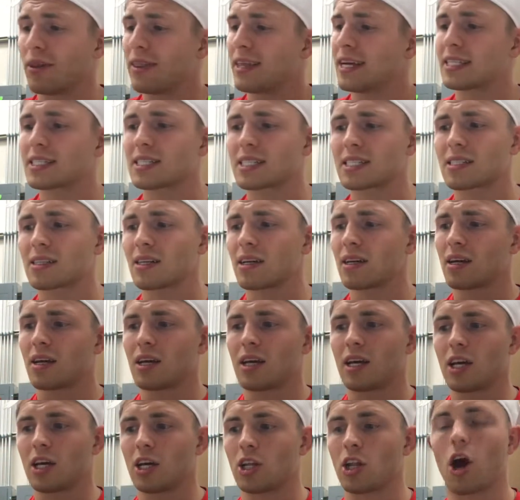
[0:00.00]
That's
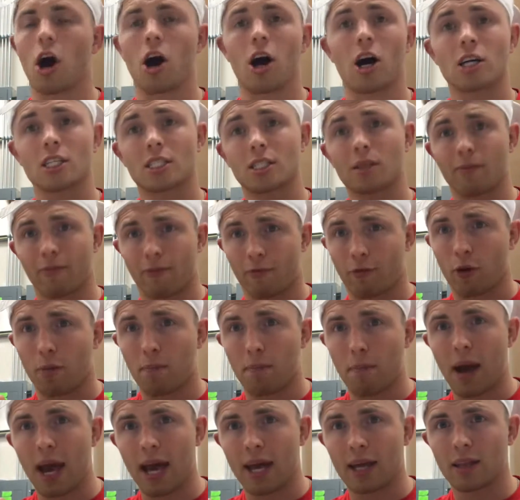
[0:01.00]
an awesome for
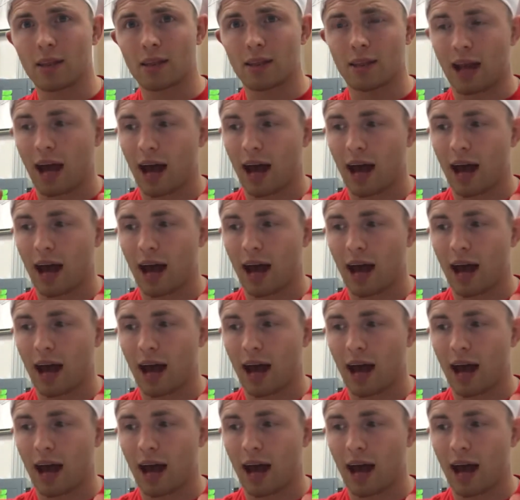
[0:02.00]
men.